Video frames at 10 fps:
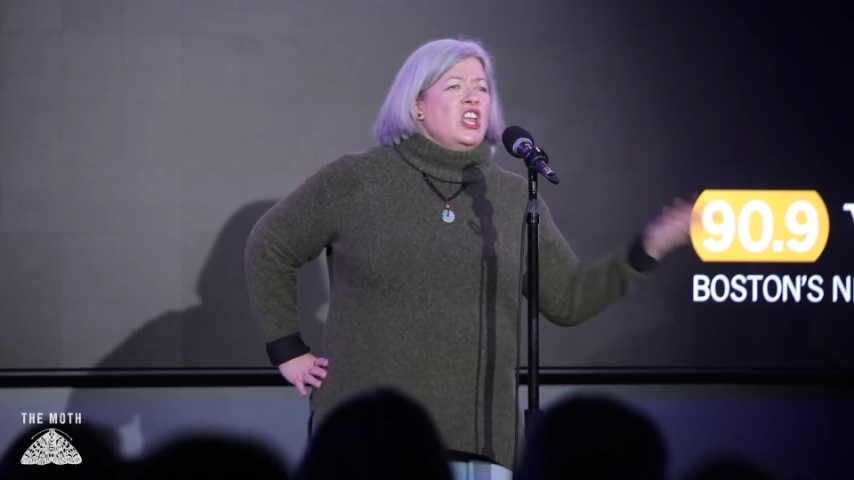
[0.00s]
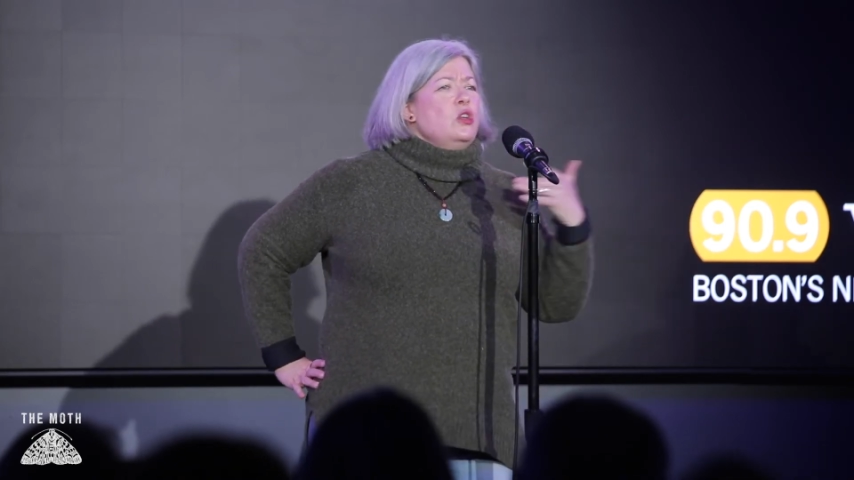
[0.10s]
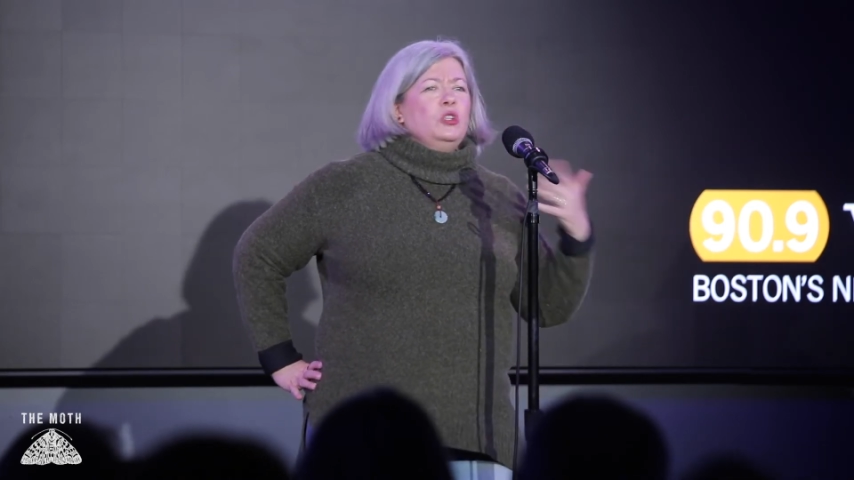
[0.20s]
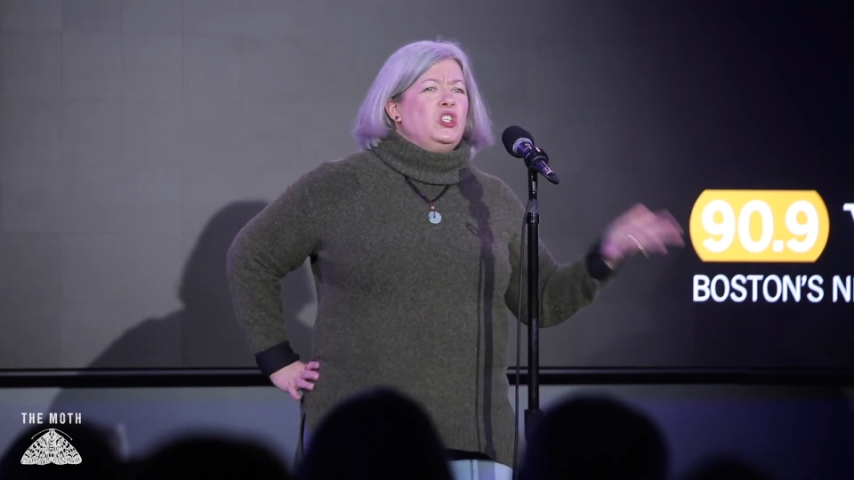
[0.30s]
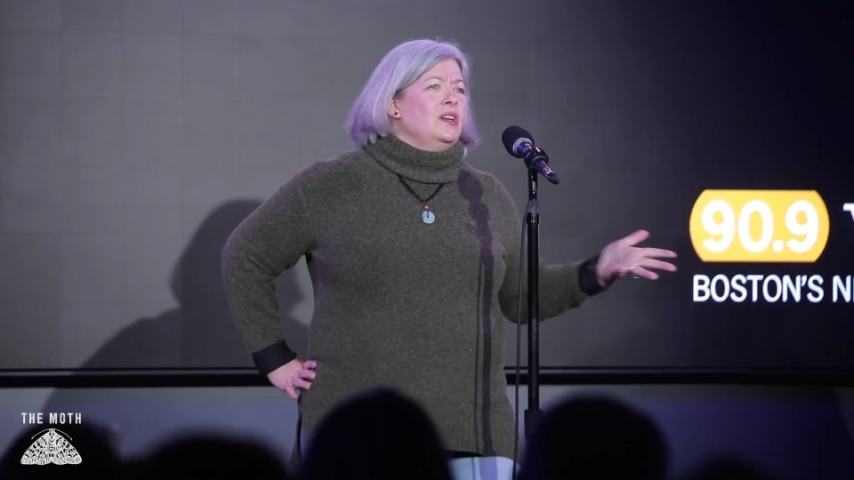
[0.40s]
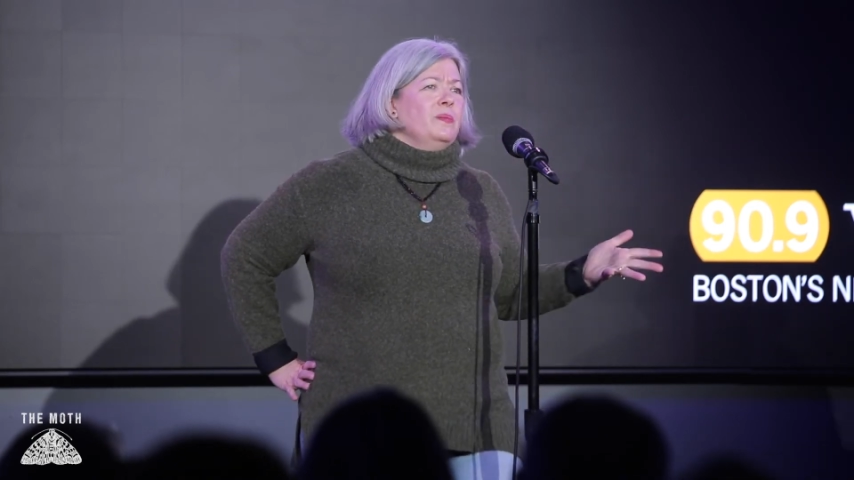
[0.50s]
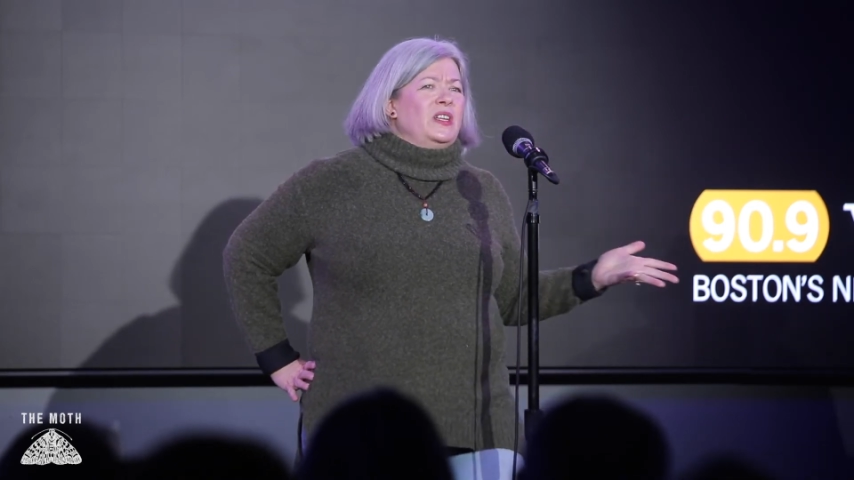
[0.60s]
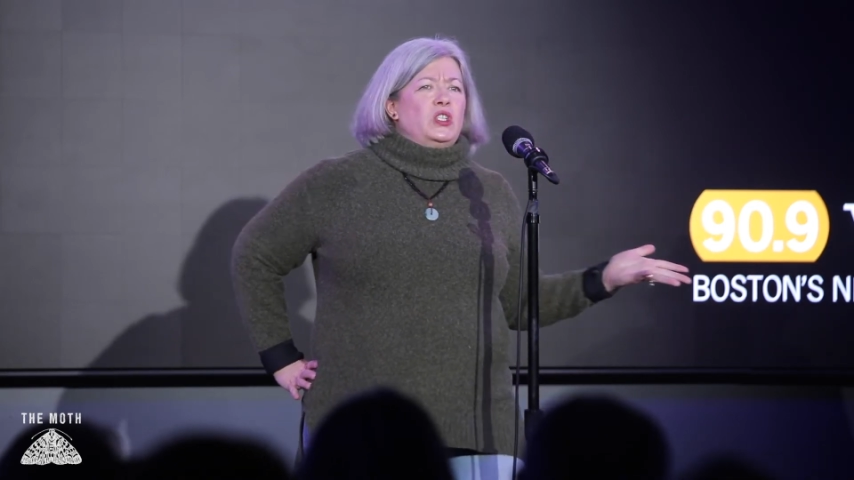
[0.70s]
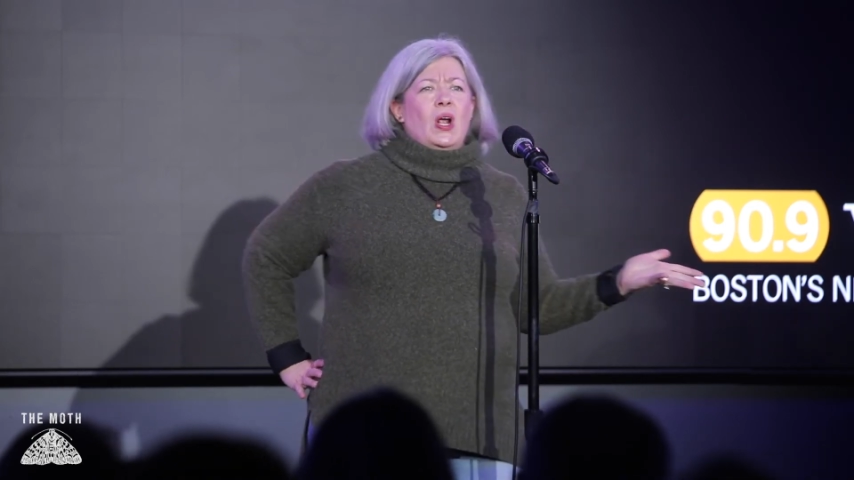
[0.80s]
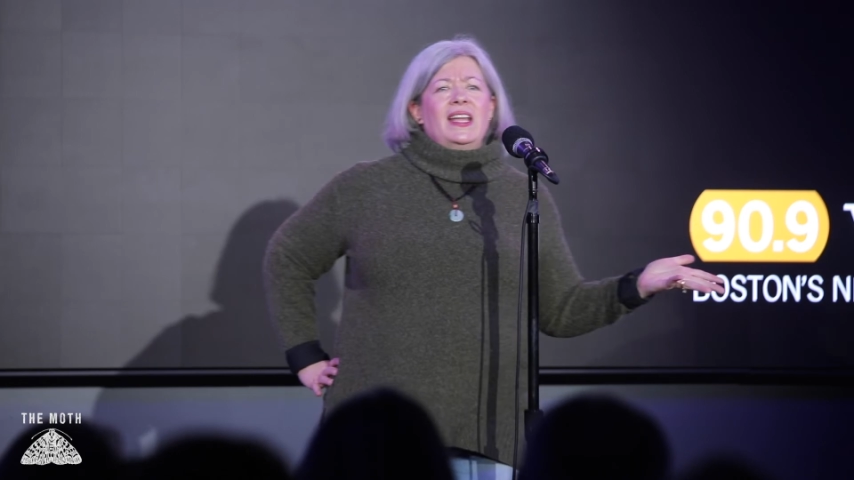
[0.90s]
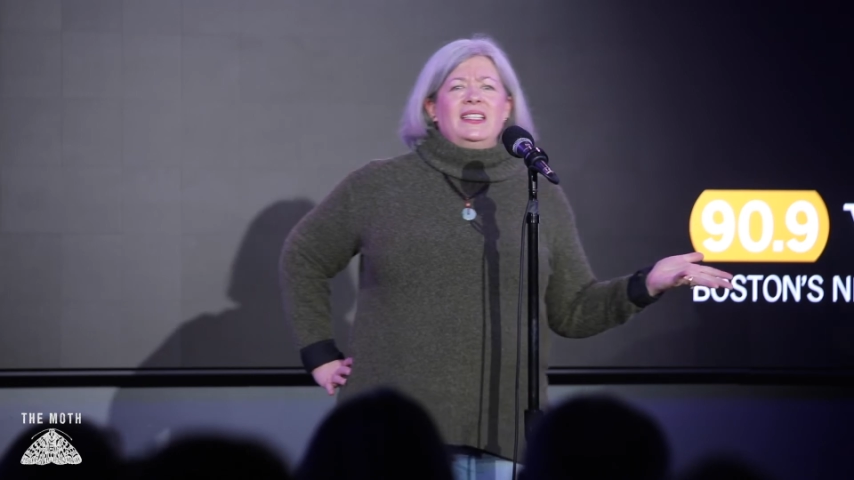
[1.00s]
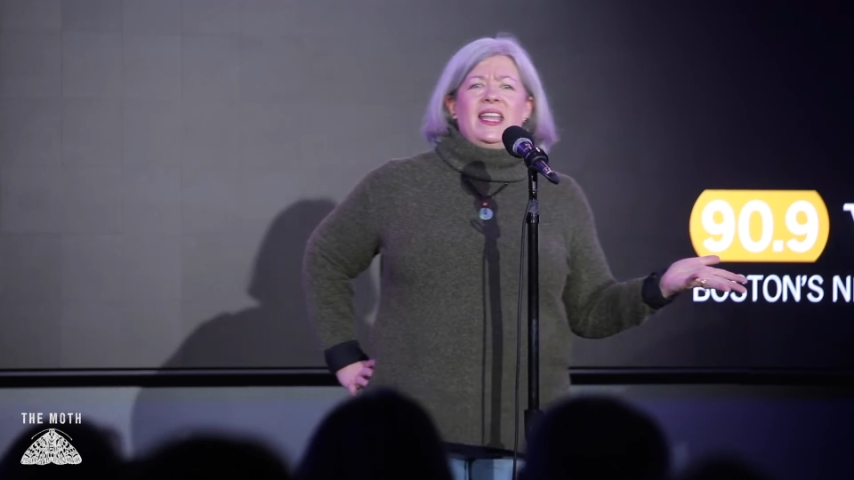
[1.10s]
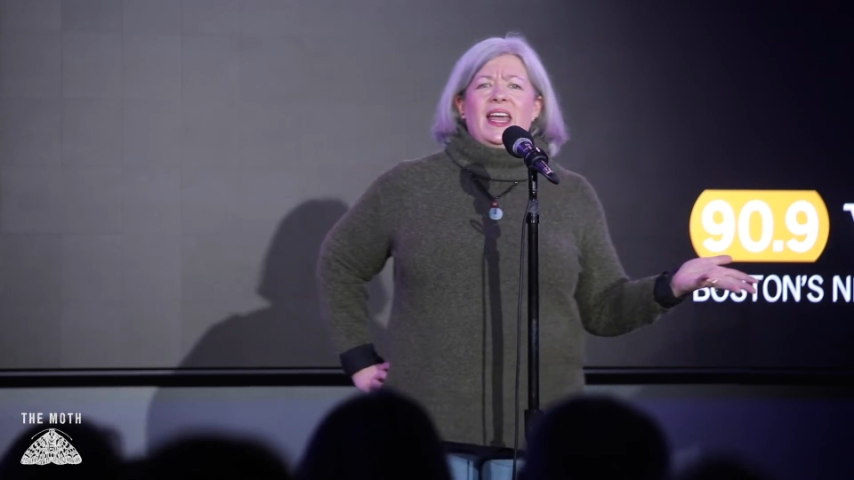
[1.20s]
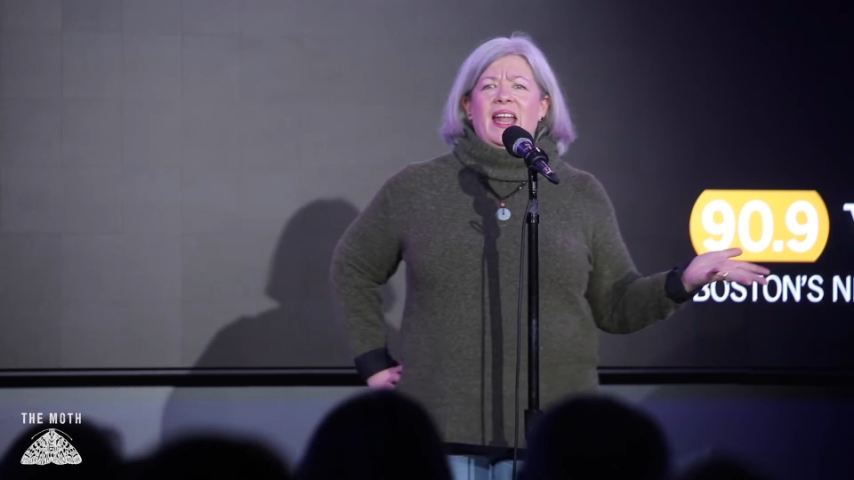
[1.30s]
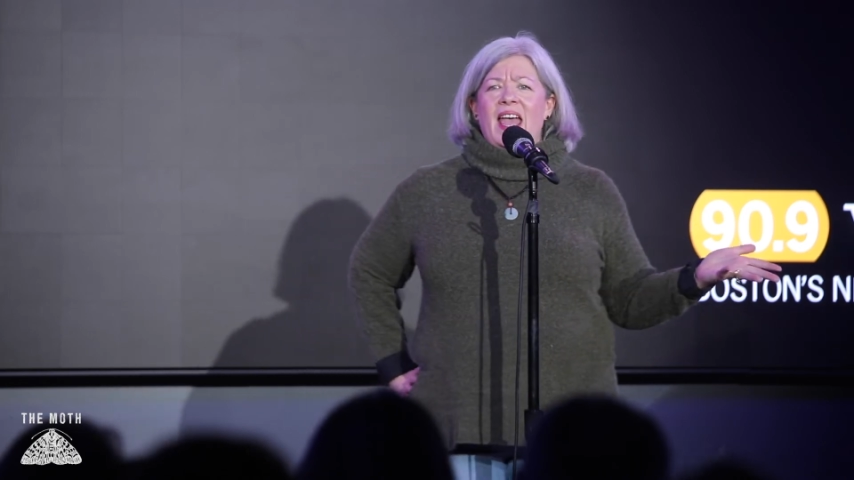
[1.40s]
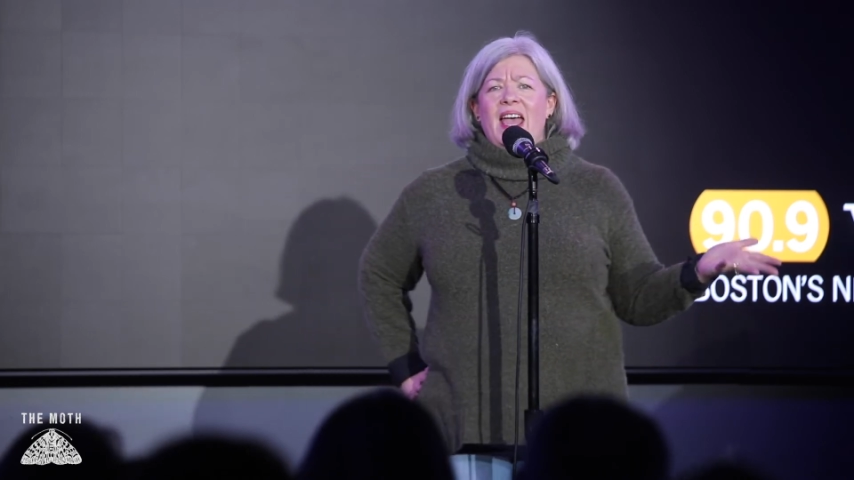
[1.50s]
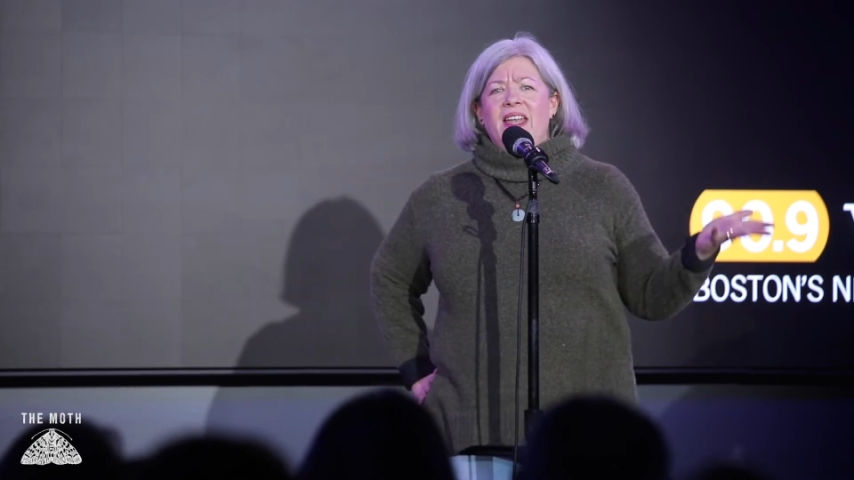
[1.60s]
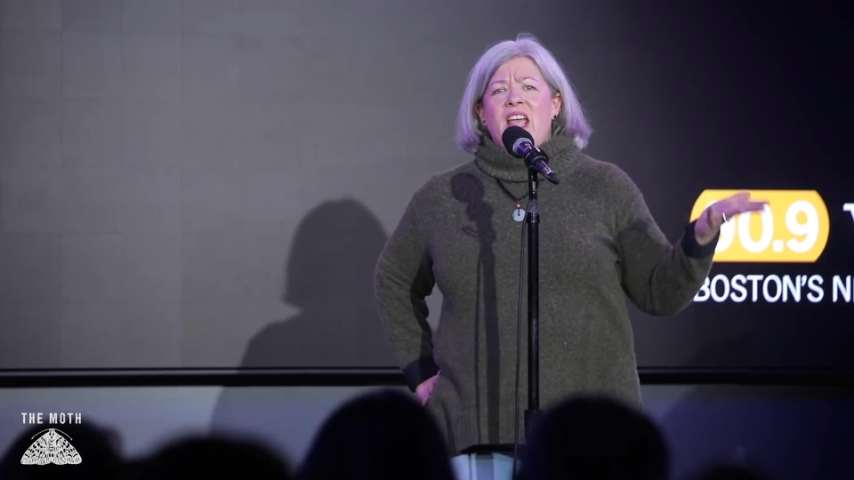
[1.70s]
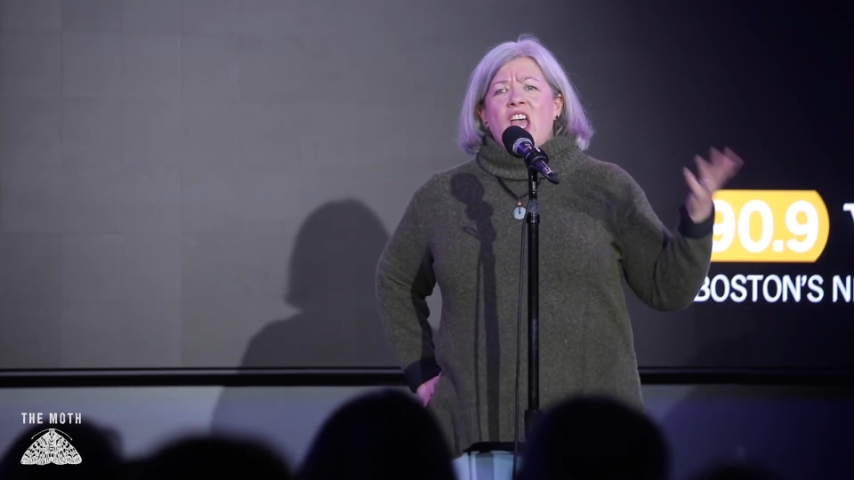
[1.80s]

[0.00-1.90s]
You shouldn't be trying to get ahead.